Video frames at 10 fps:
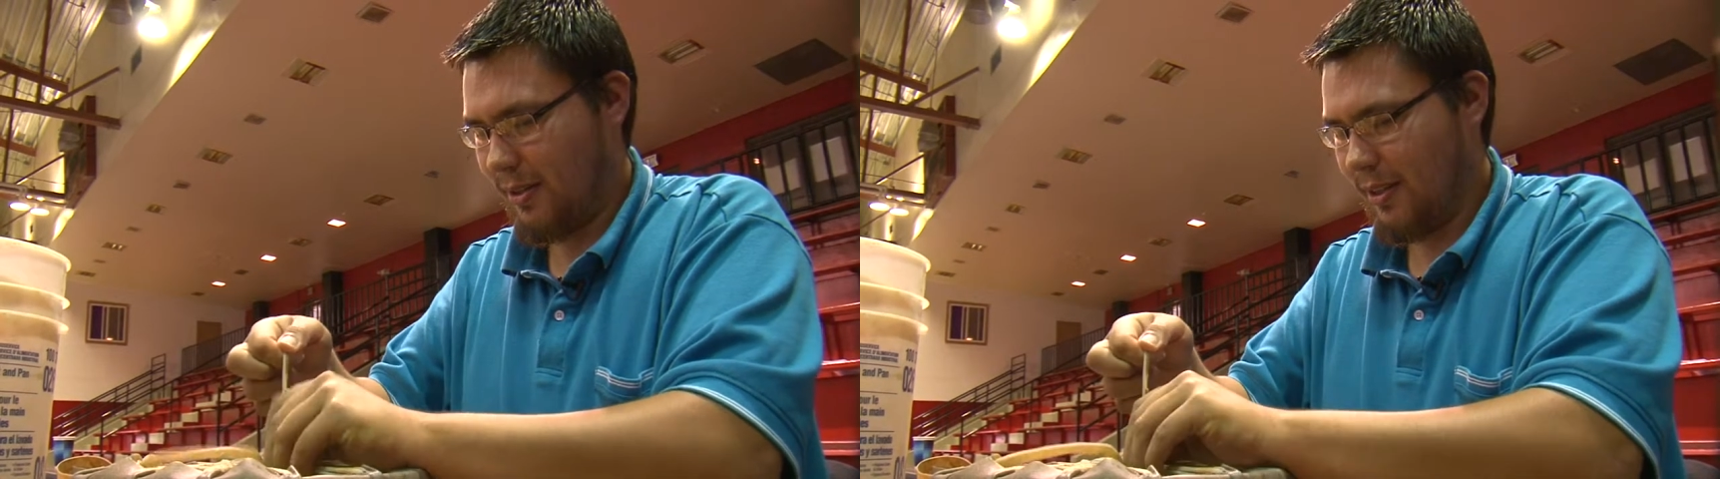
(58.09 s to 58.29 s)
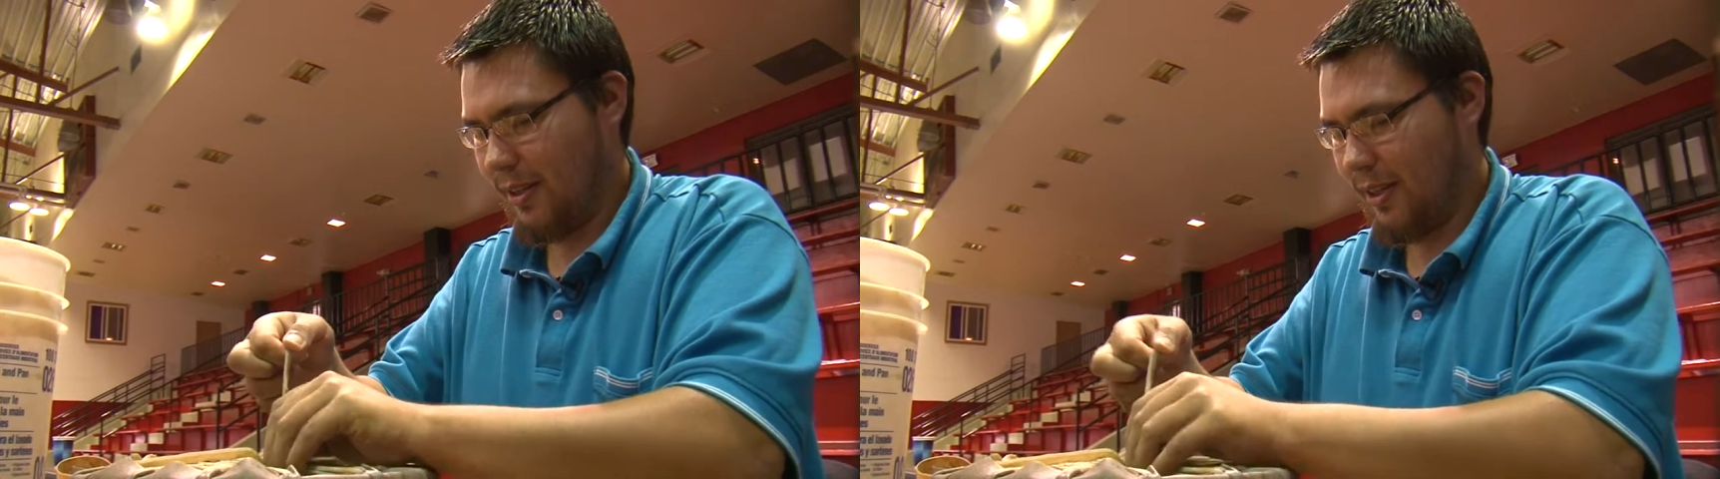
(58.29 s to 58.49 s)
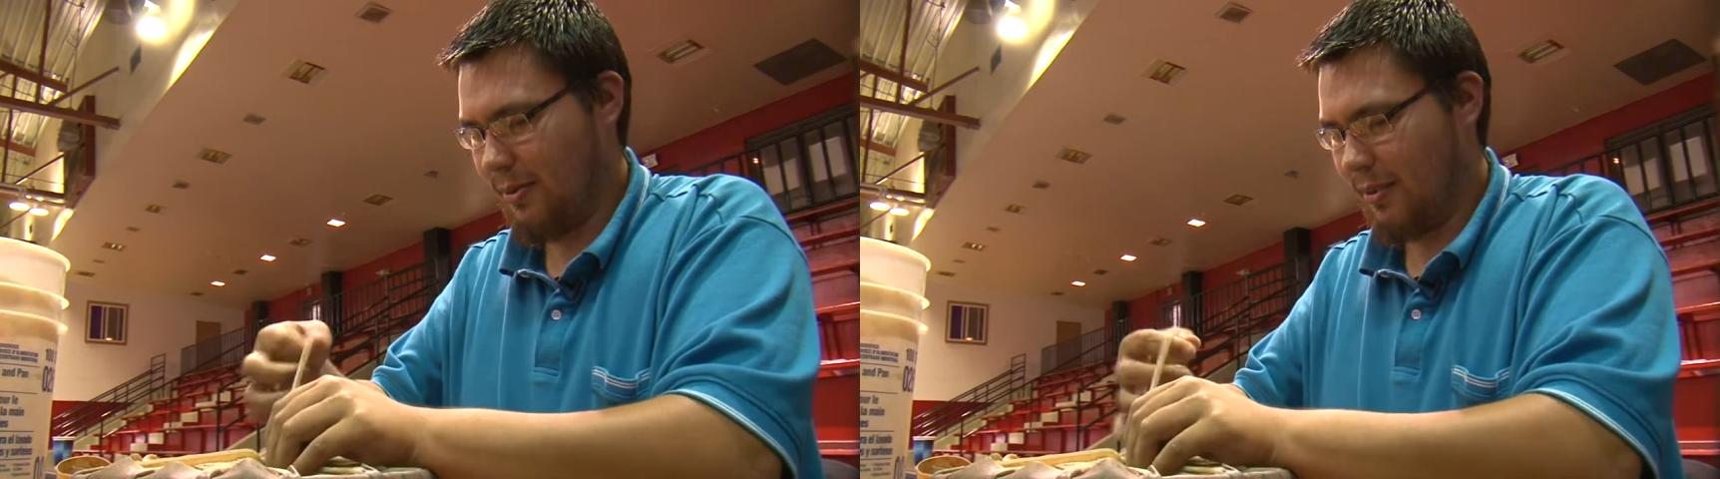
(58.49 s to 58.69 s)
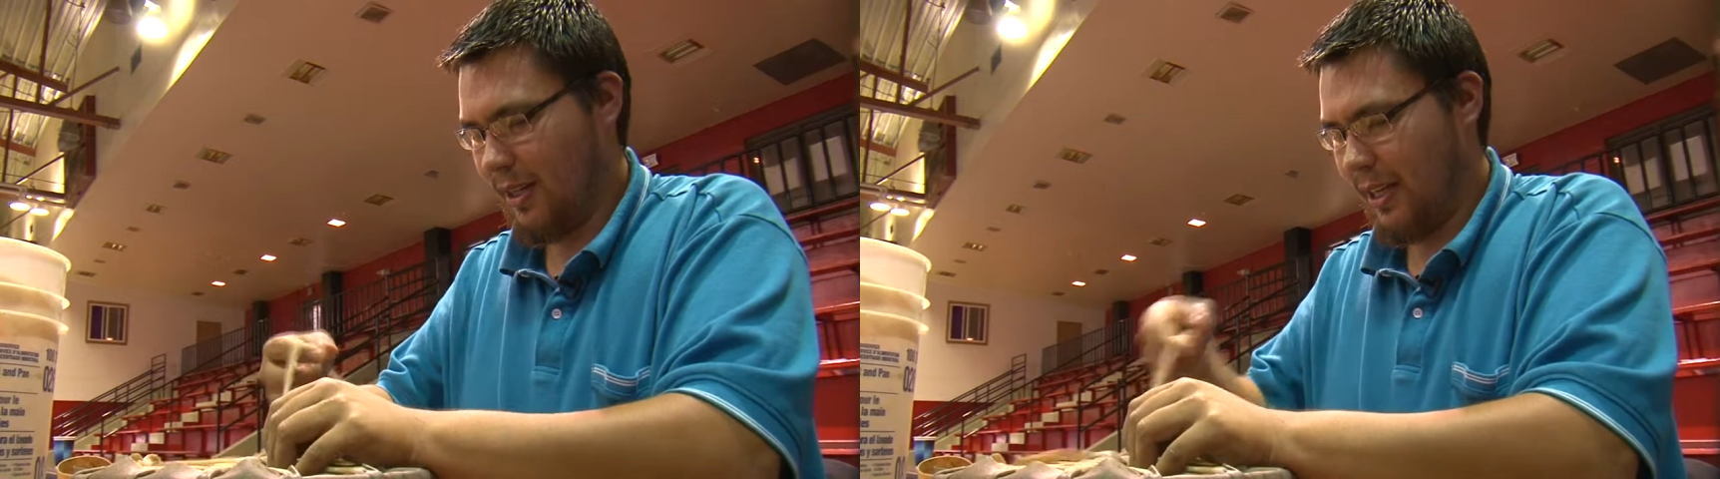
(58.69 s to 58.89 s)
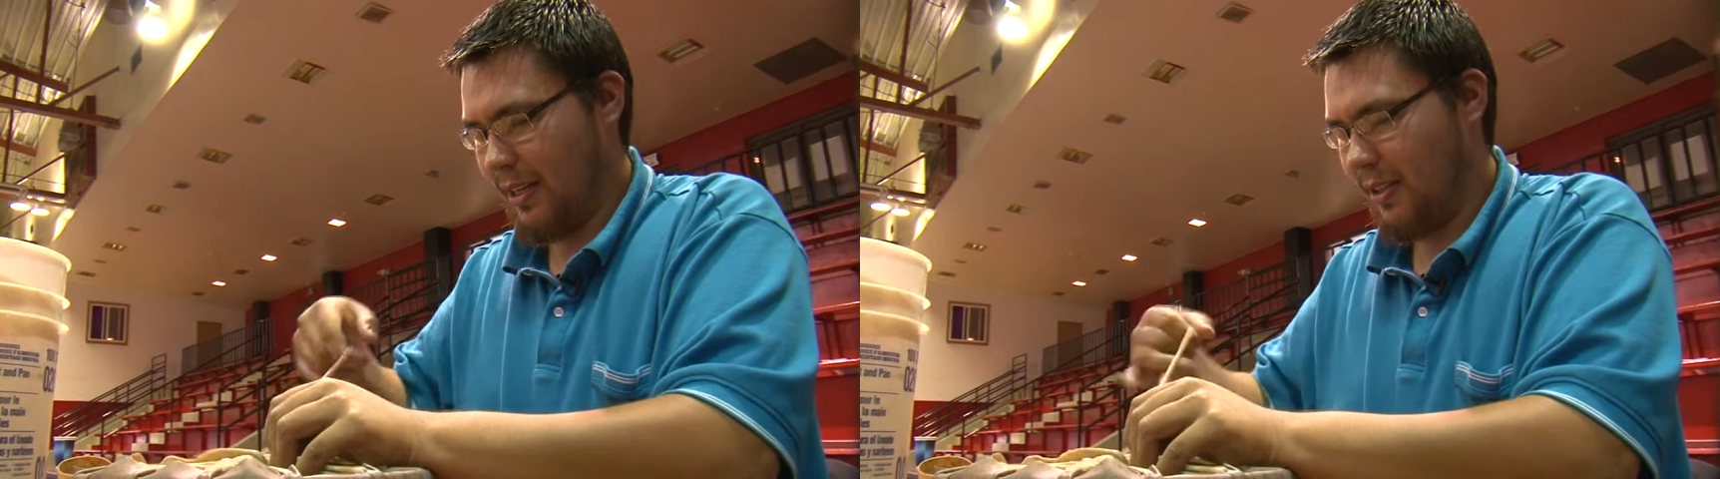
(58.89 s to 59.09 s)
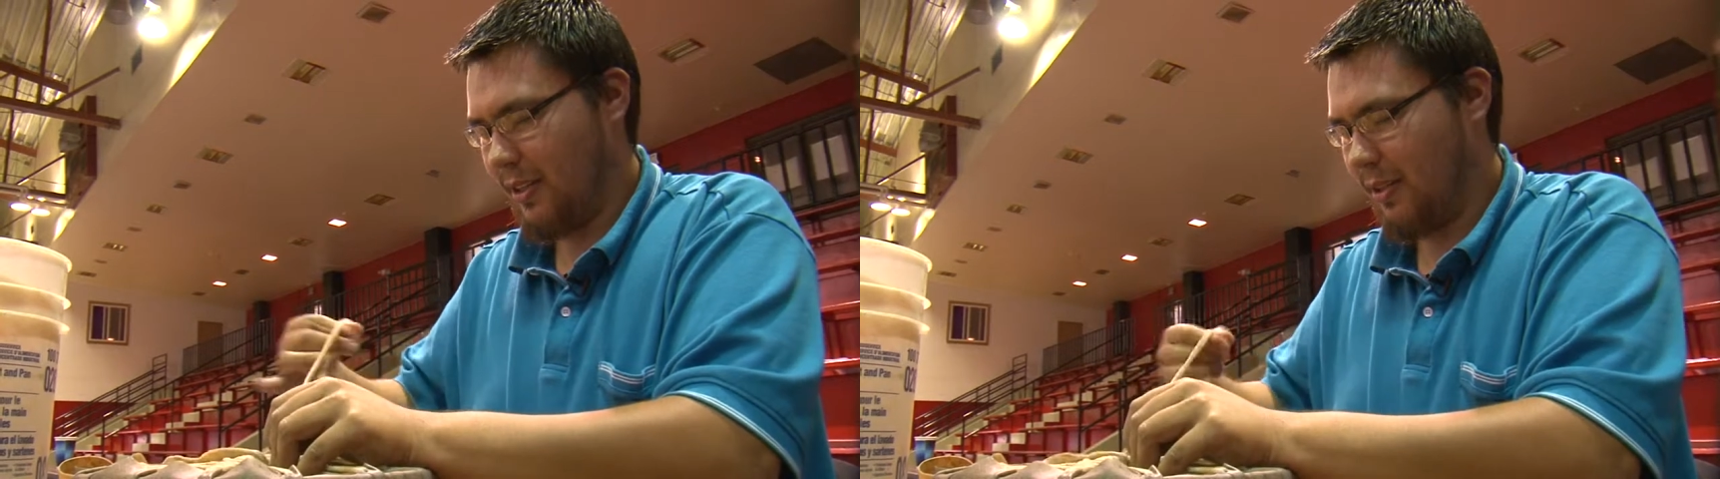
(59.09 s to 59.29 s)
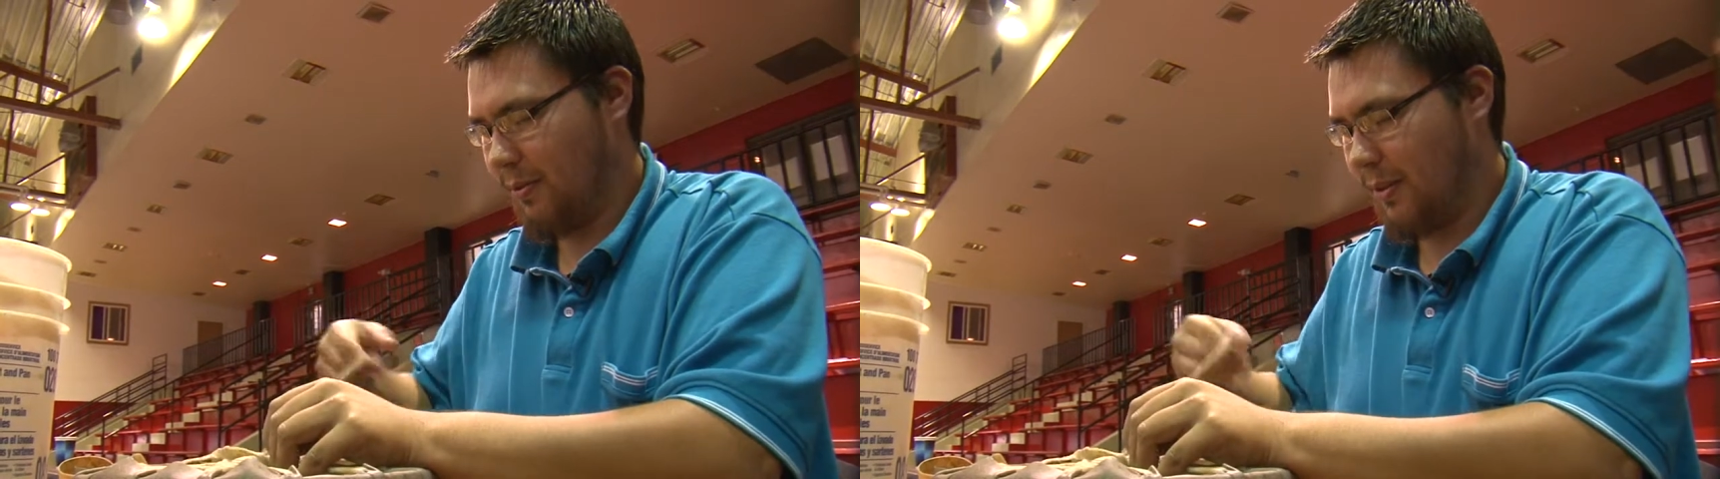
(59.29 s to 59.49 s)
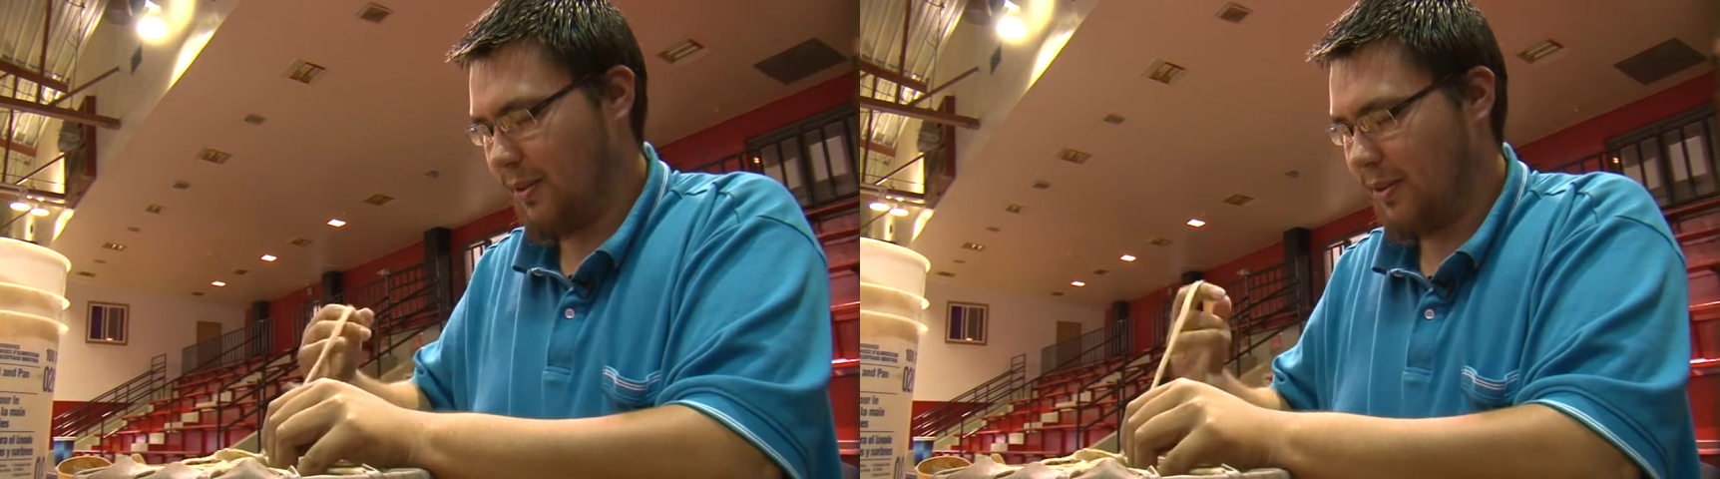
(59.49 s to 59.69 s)
the hardwood ashes
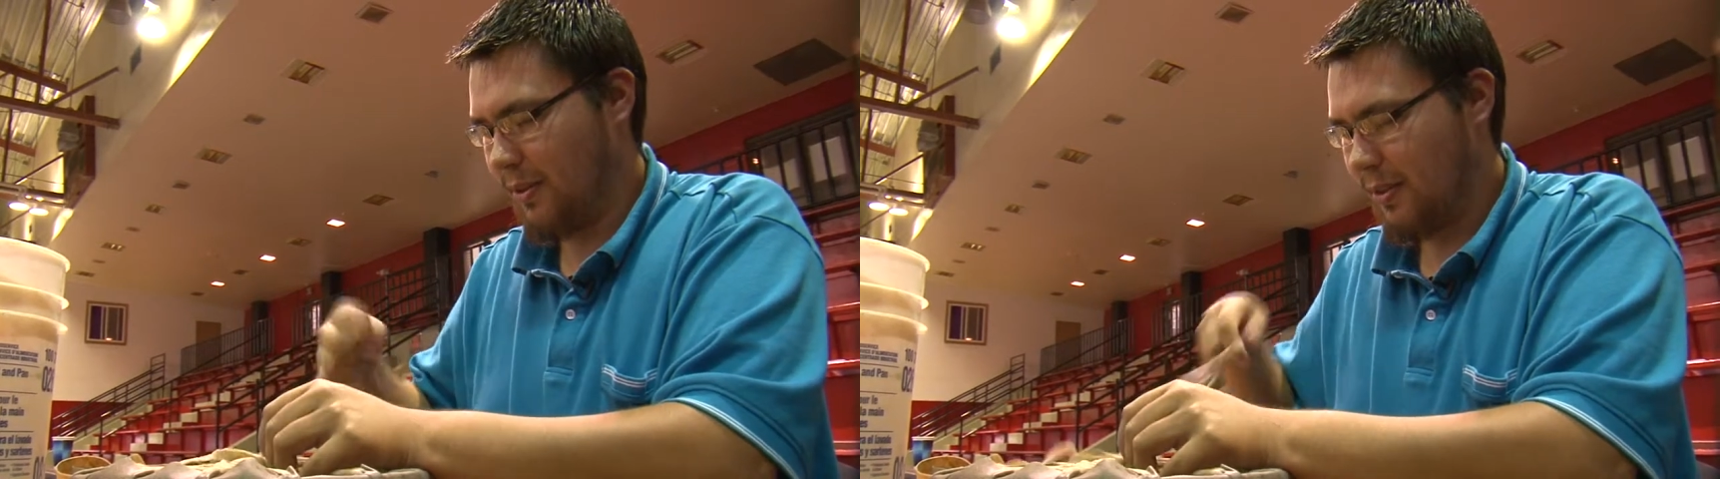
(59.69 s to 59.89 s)
for